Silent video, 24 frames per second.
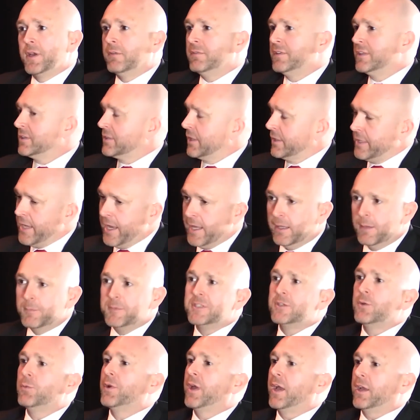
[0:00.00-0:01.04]
And it's like, oh, let me
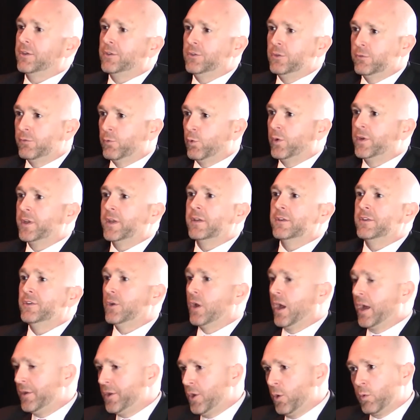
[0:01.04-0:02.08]
see what I can do for you.
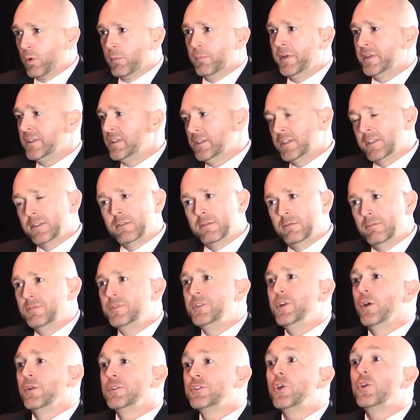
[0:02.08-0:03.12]
I know we're busy, just,
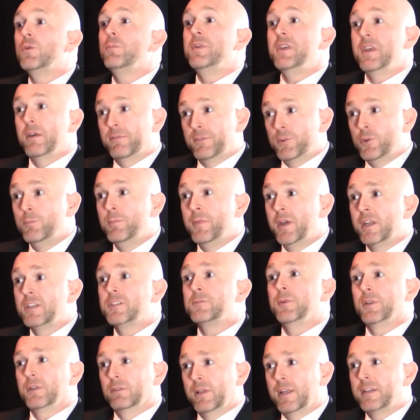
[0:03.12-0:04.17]
it's going to be a few minutes,
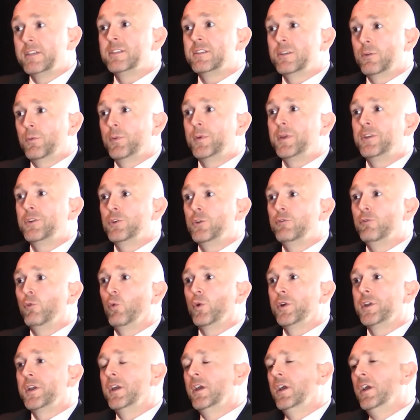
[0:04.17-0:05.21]
but let us see what we can do
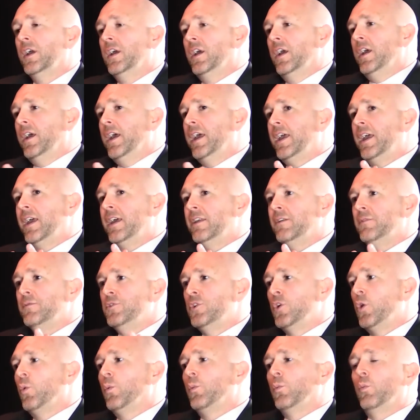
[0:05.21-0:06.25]
for you. And,
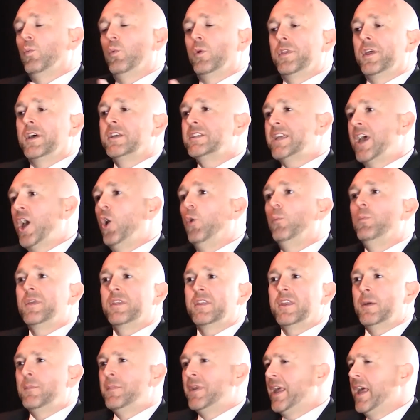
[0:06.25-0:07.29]
with us helping
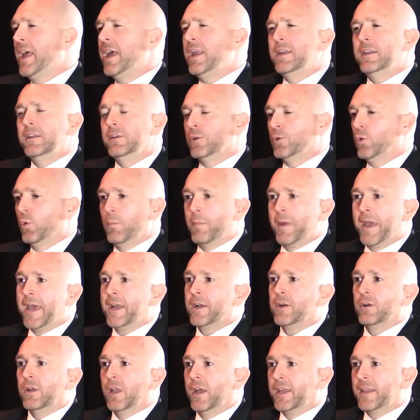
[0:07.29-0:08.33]
them in any little
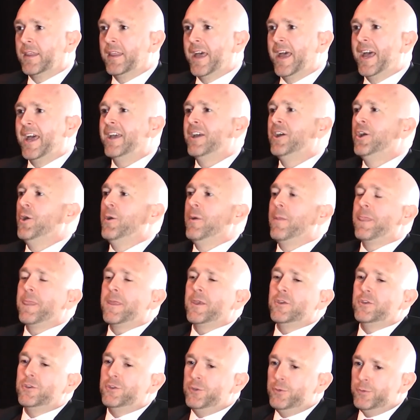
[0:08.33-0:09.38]
manner like that,
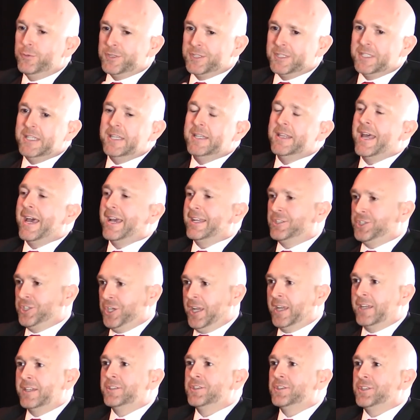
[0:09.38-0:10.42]
you see that
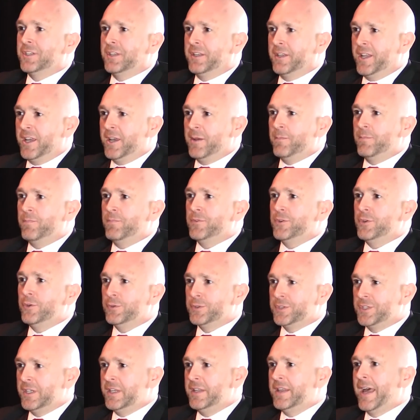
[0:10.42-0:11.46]
change in them. You
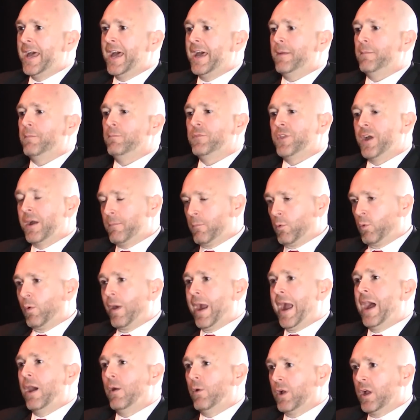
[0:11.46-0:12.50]
see that
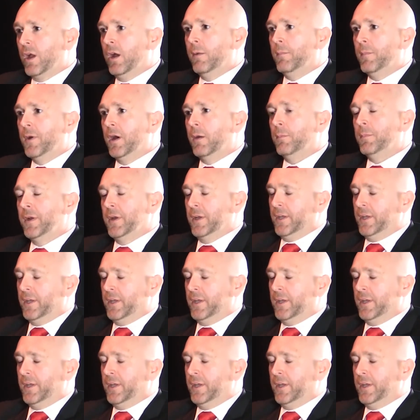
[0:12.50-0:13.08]
morale come up.